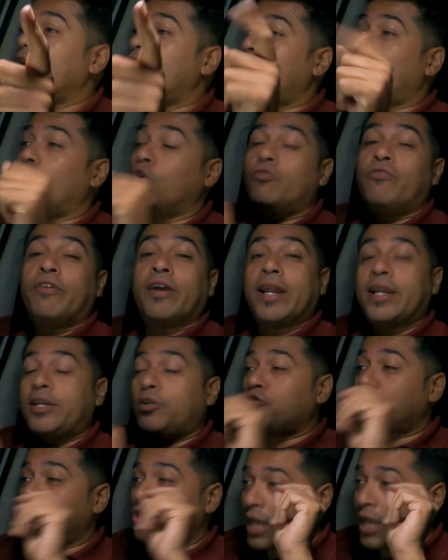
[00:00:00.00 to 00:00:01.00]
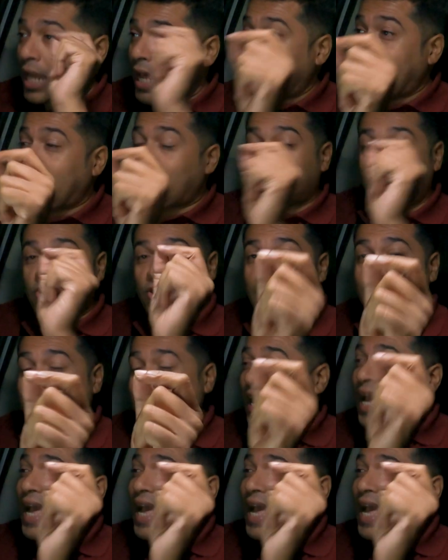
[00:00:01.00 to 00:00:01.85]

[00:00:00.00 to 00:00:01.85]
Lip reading: don't forget to like, share,